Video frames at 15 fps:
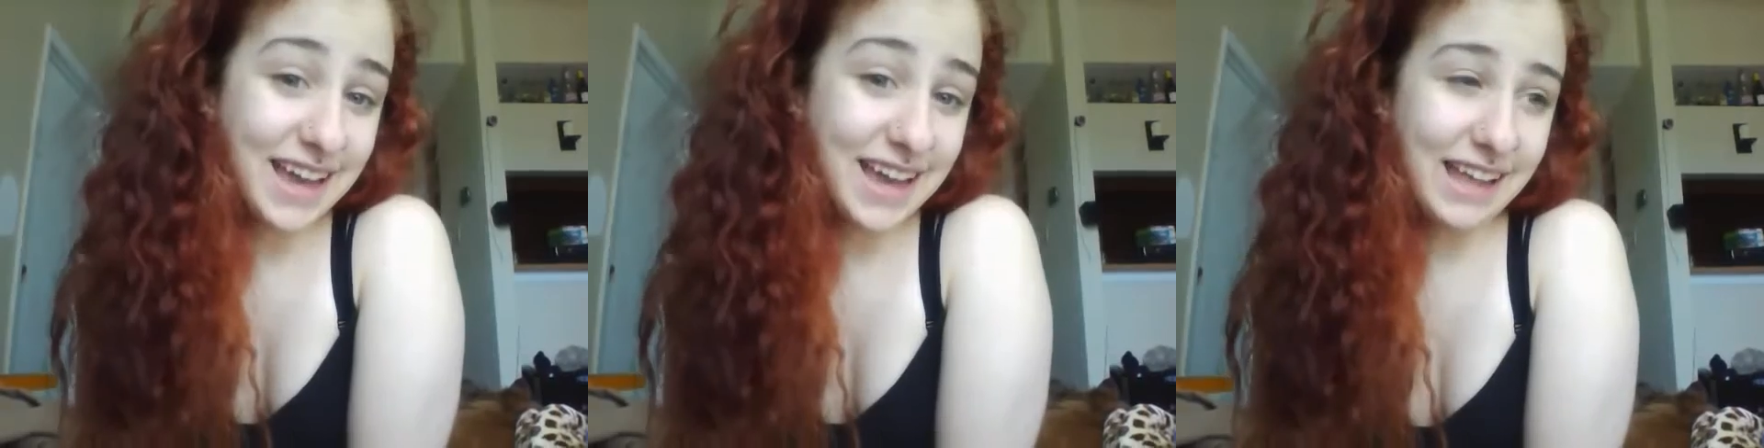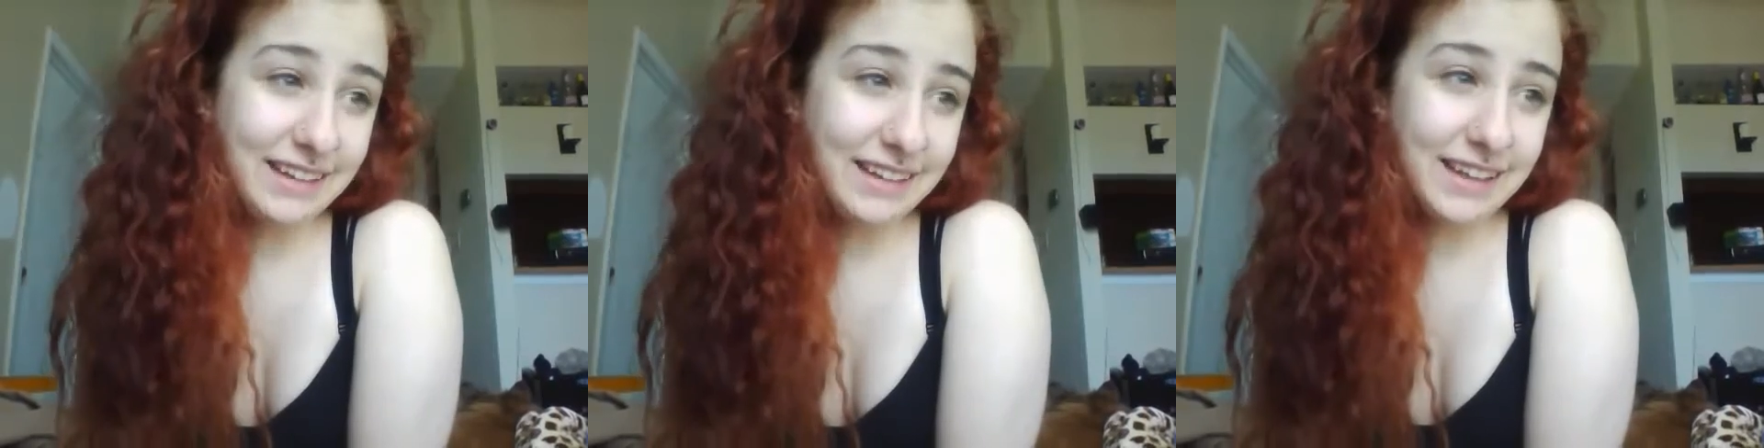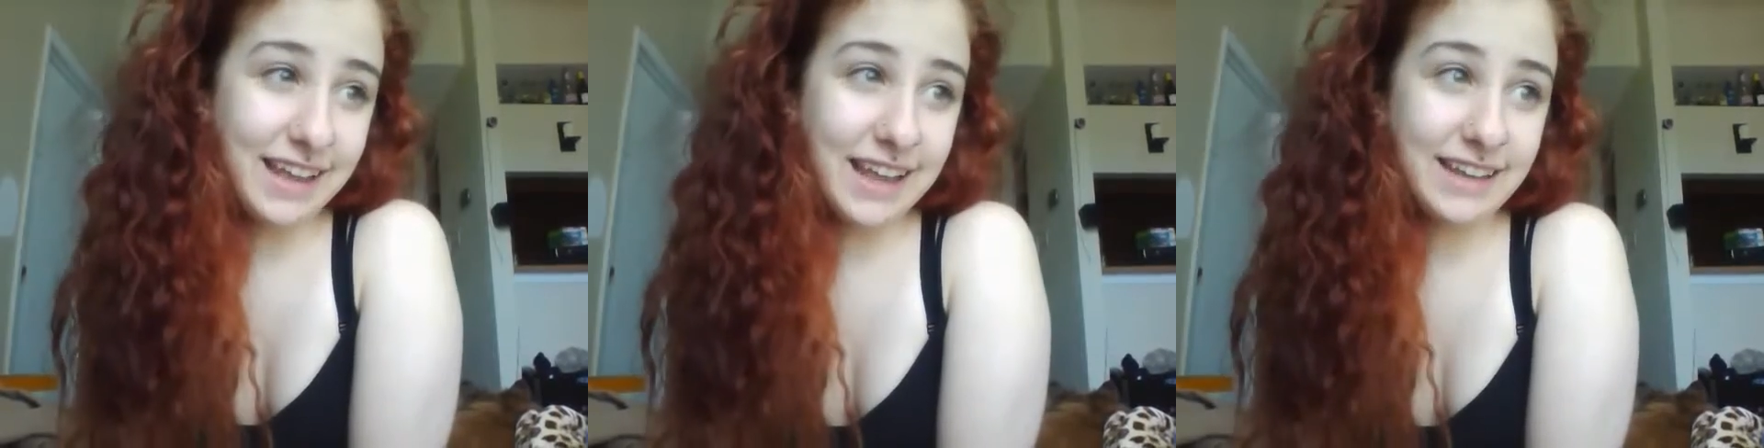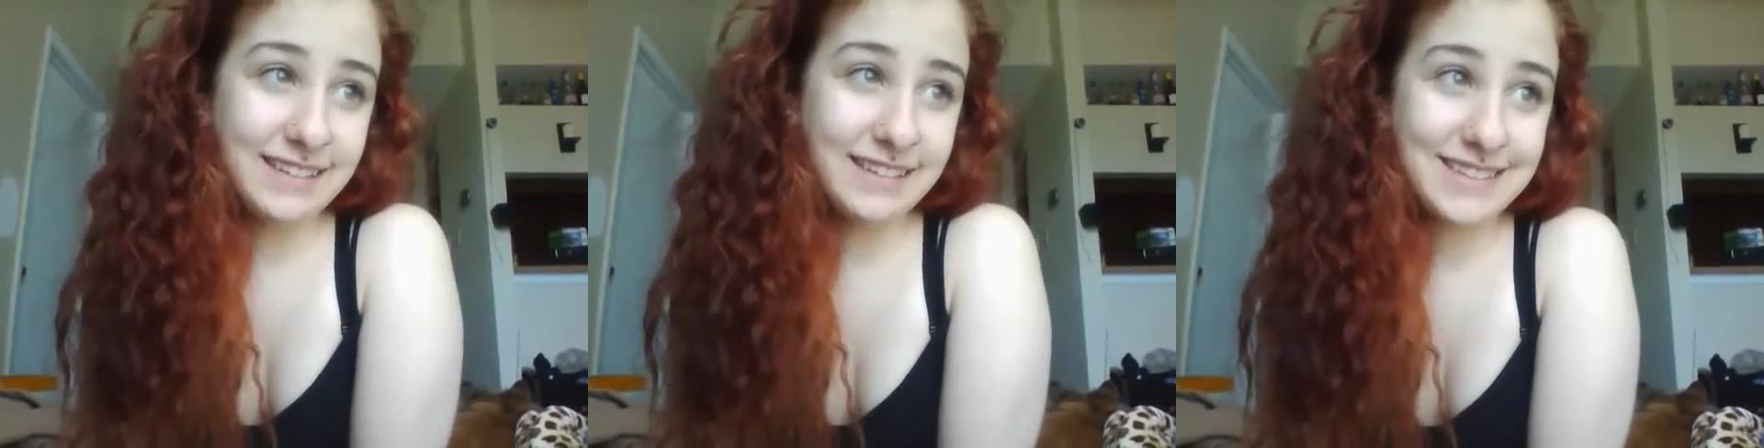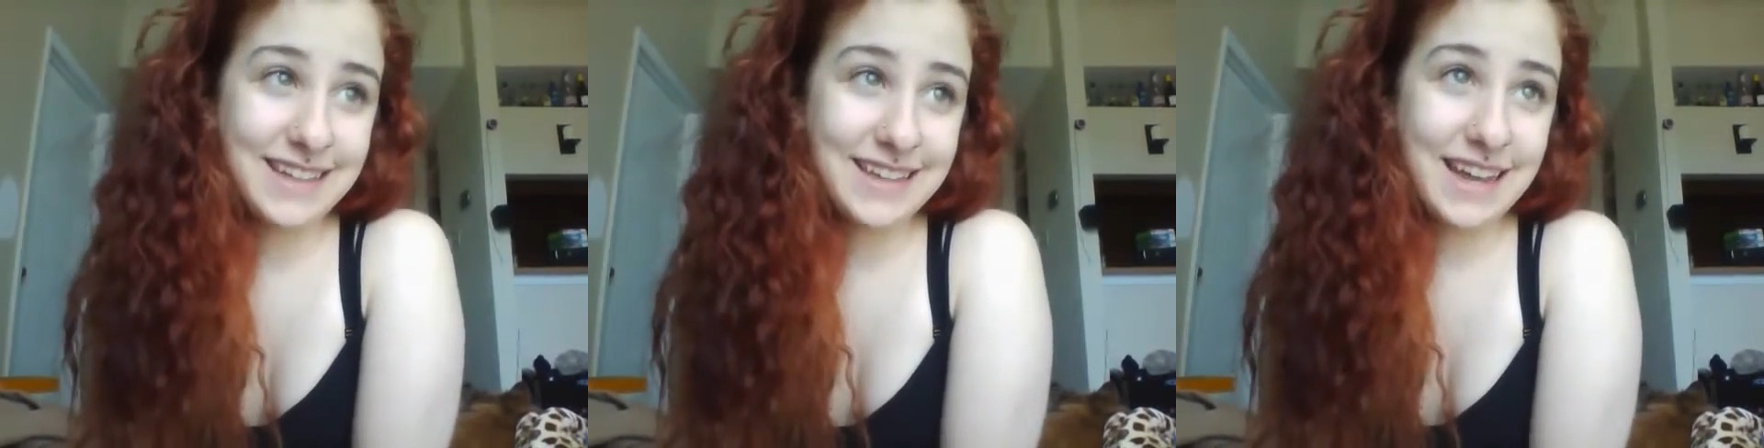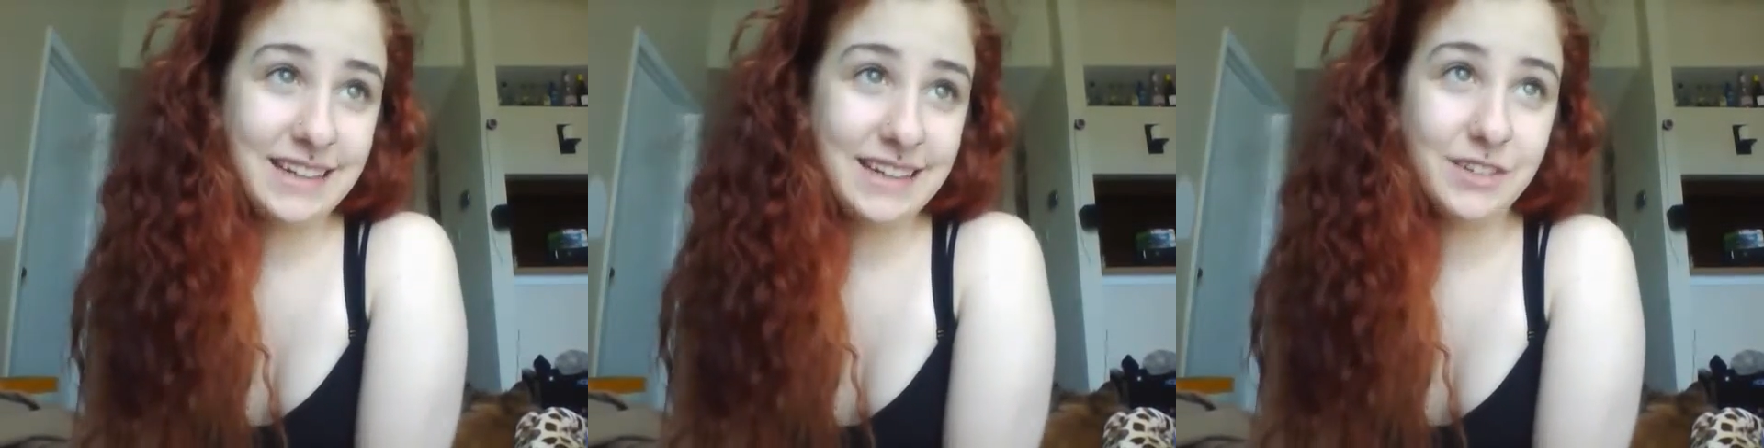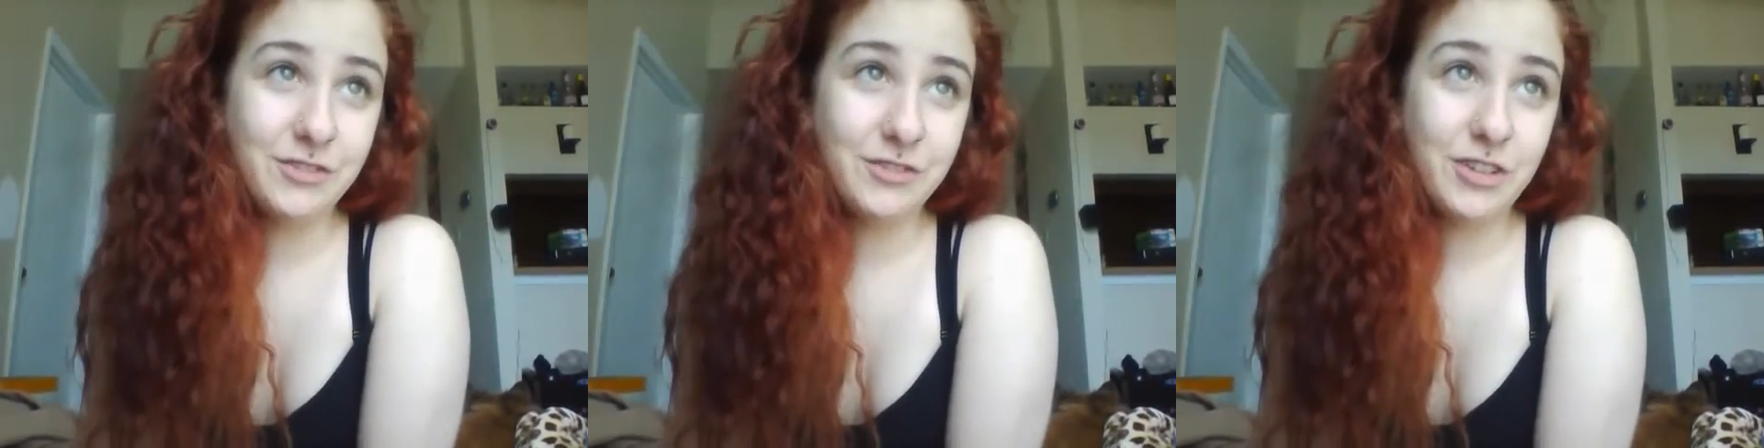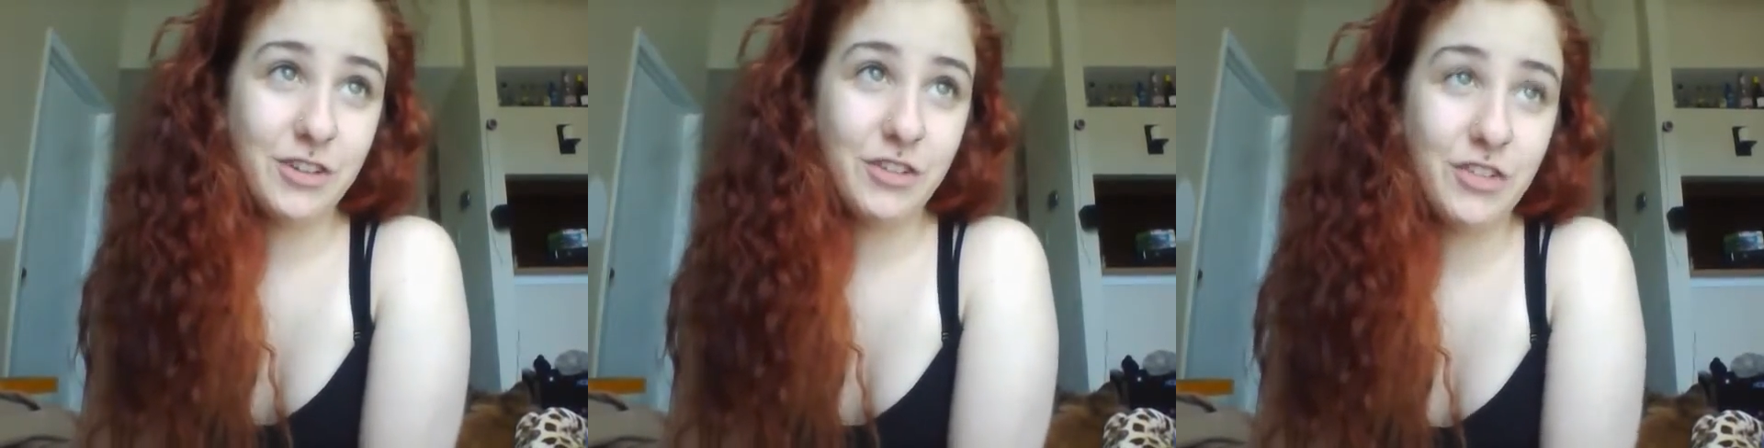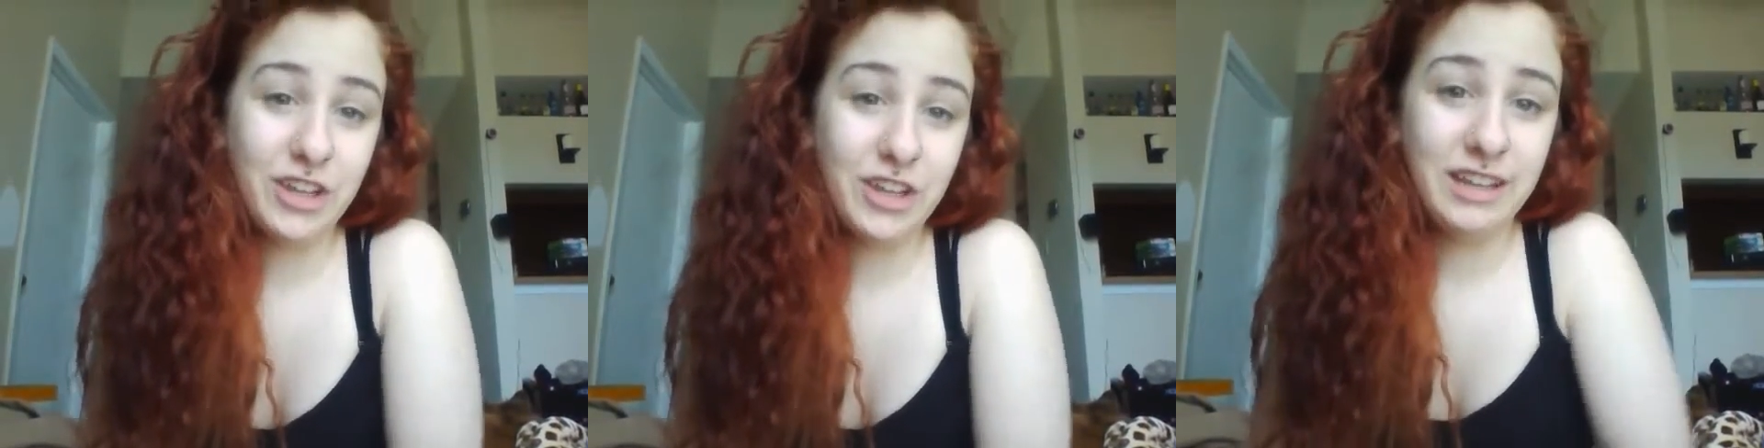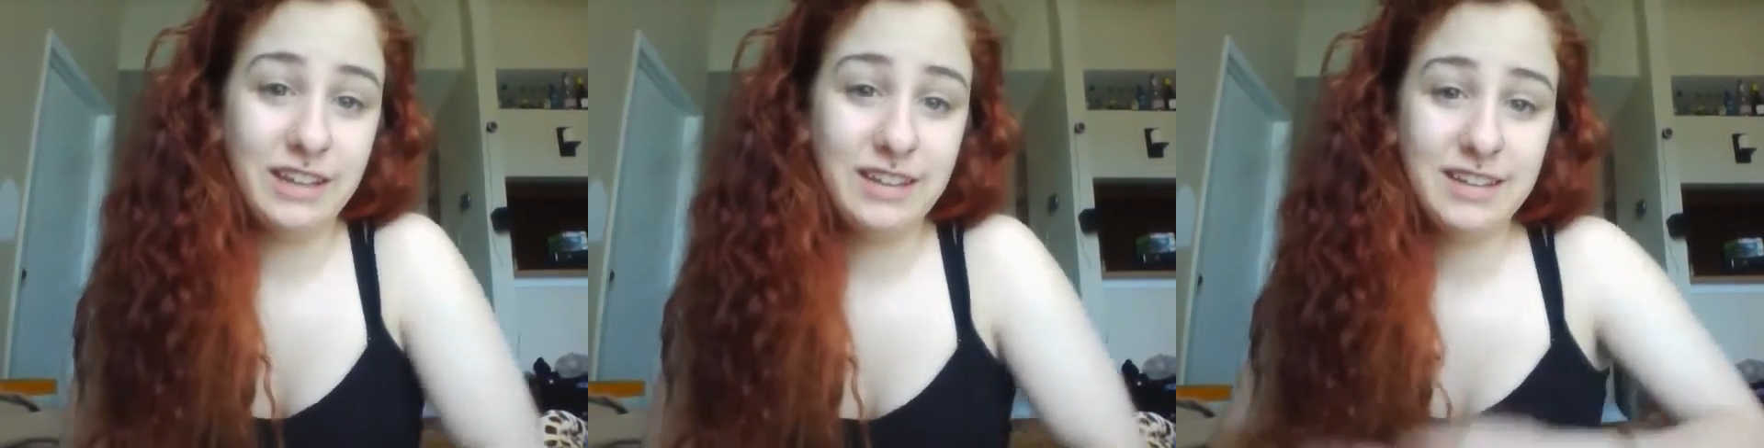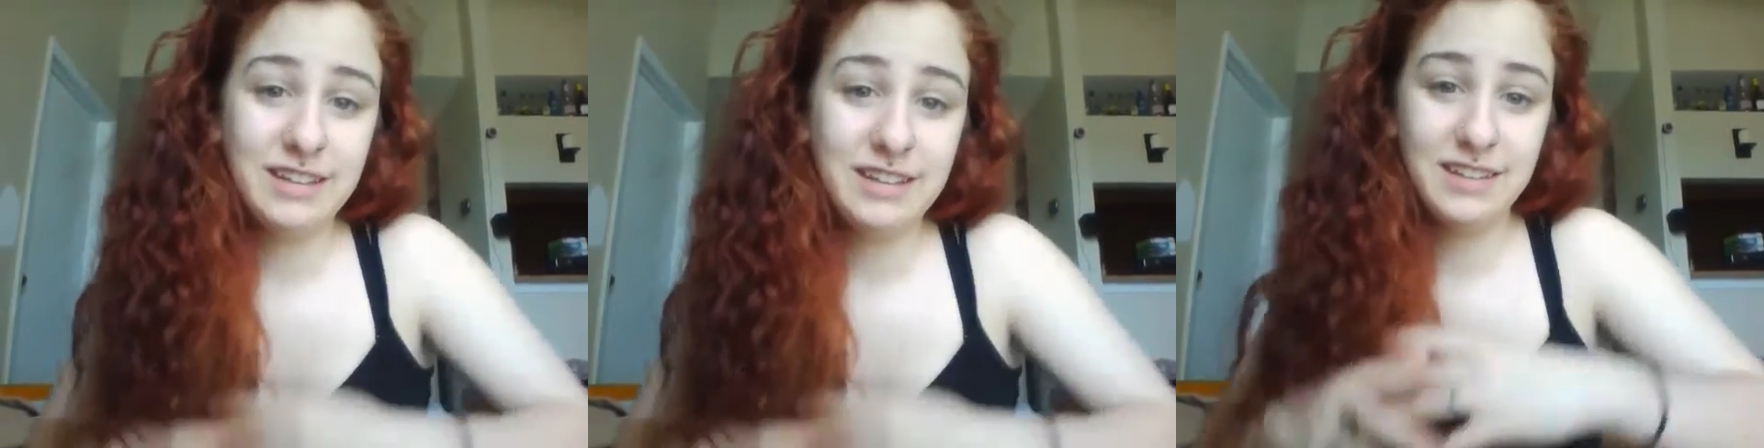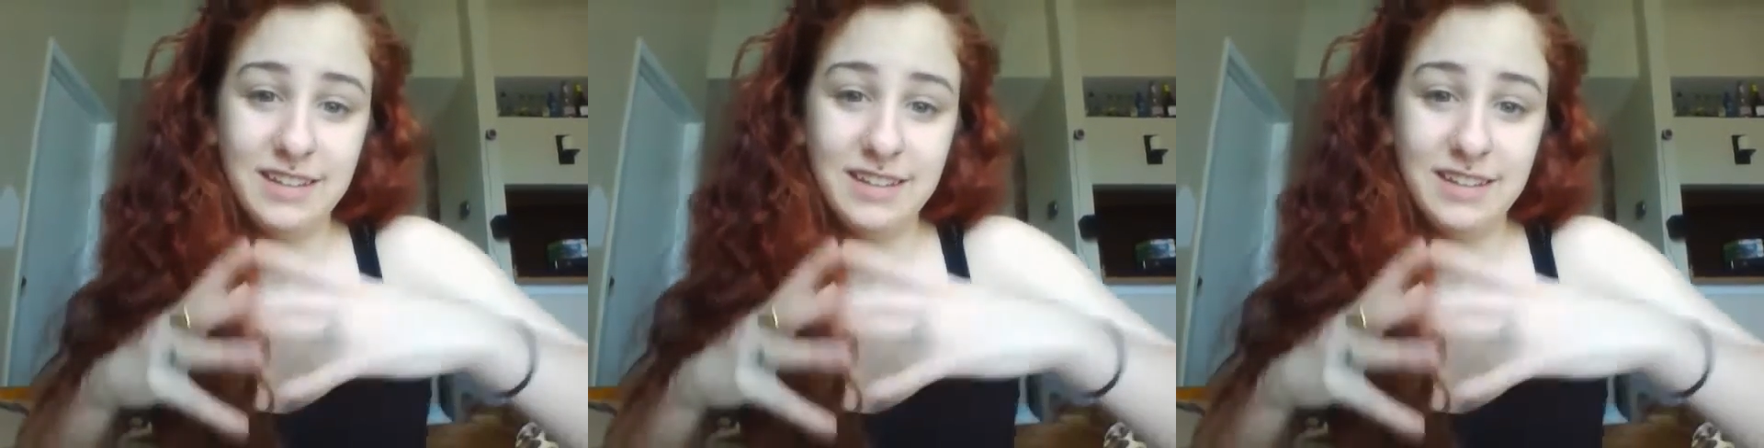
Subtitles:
LA is kind of just like